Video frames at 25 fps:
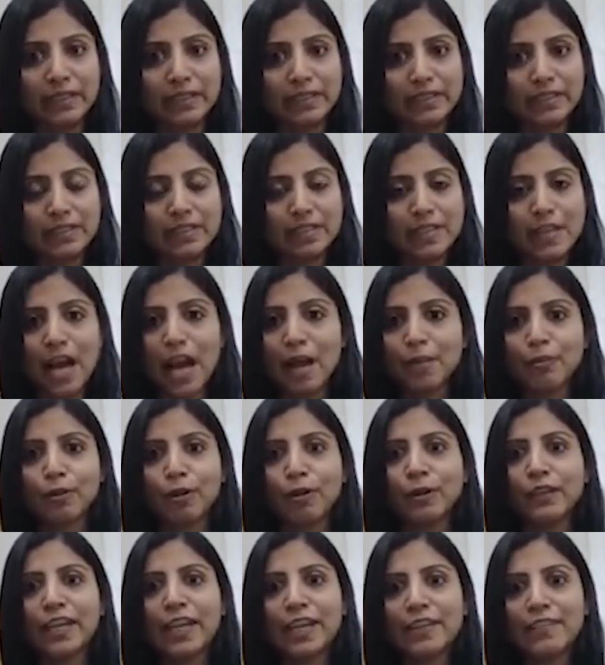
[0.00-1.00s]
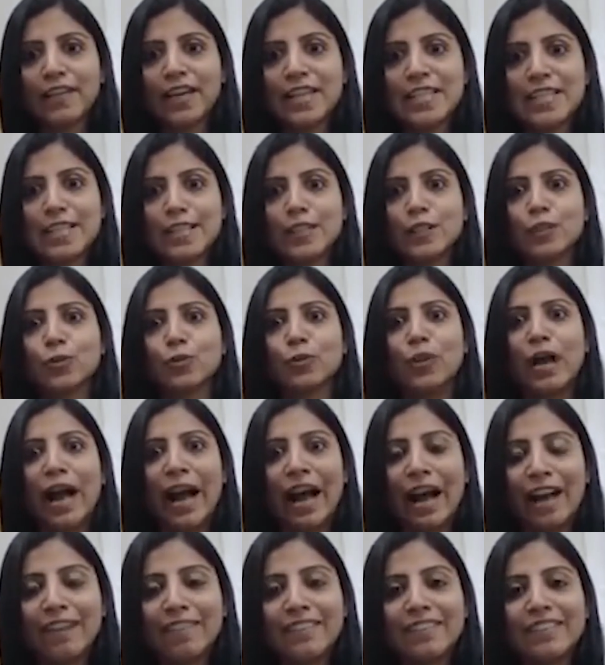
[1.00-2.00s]
I'm not advising to have
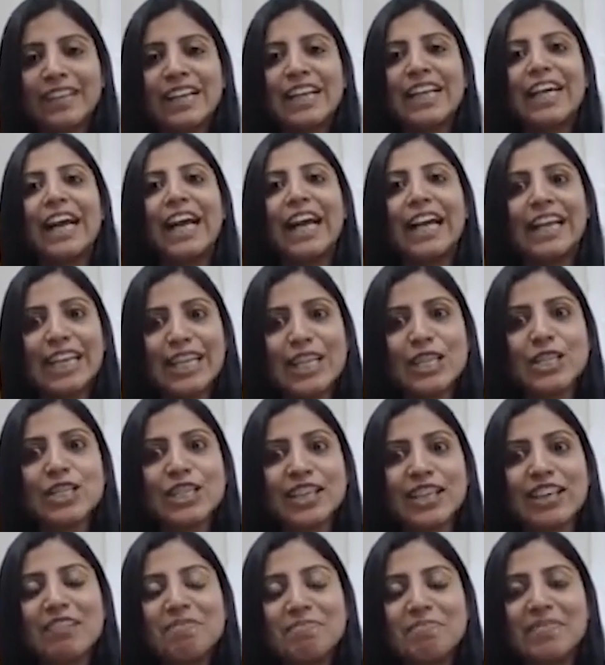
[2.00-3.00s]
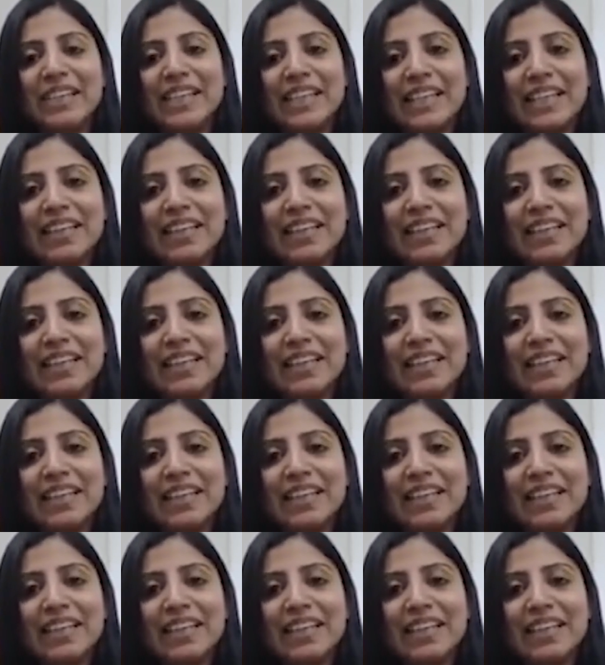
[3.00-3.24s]
additional meal,